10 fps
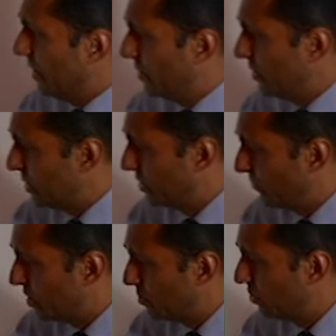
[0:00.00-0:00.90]
this is
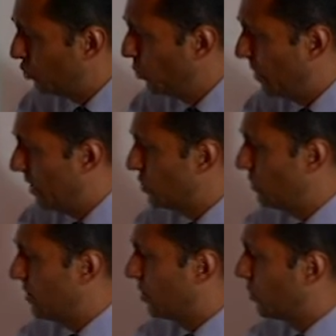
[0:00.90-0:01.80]
visible in two planes
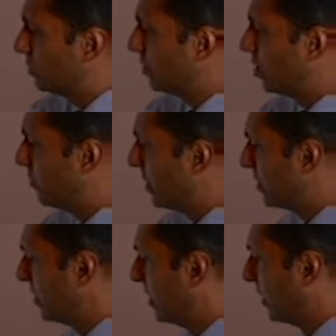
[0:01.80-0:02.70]
with a cortical break
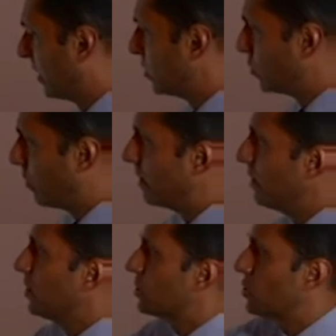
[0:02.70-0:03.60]
seen in at least
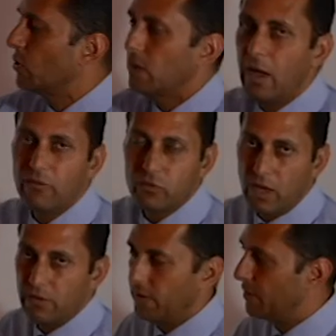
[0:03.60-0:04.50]
one, so you have to
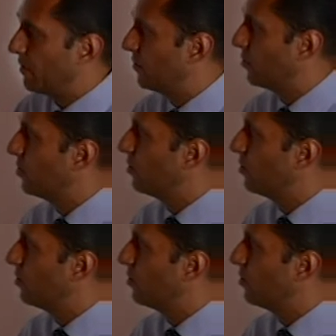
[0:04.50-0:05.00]
have another